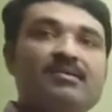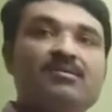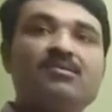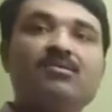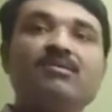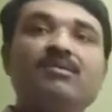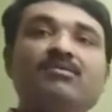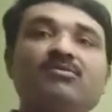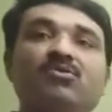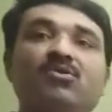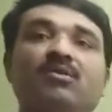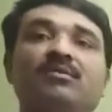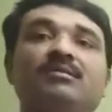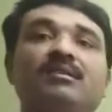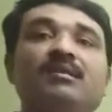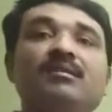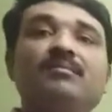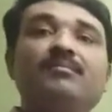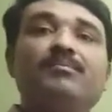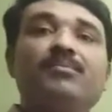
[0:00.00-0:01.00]
So, we solved
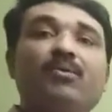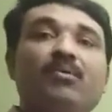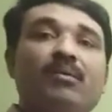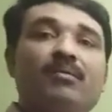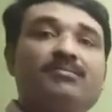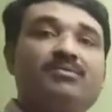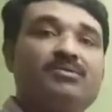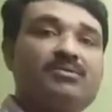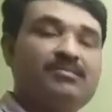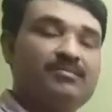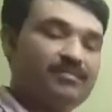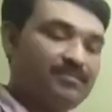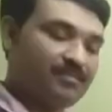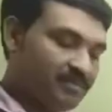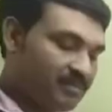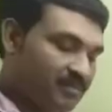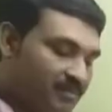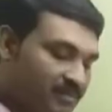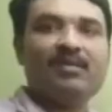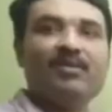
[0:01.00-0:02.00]
the problems.
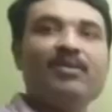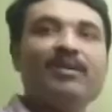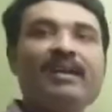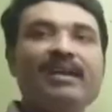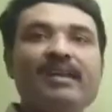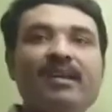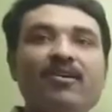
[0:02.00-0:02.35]
Okay.